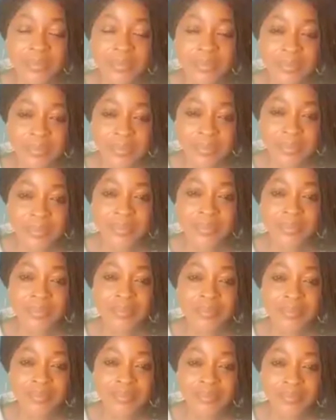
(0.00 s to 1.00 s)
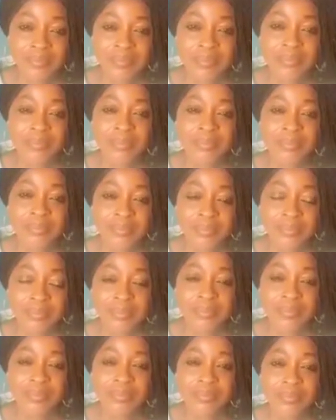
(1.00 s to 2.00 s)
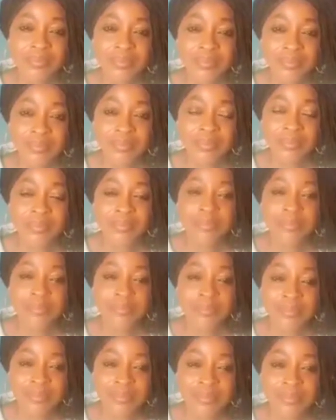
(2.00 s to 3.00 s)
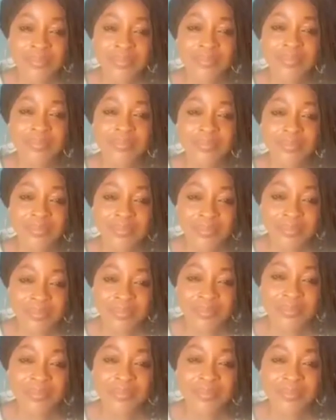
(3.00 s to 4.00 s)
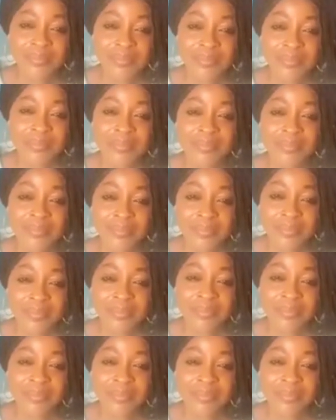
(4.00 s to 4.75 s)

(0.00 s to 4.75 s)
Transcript: (not speaking)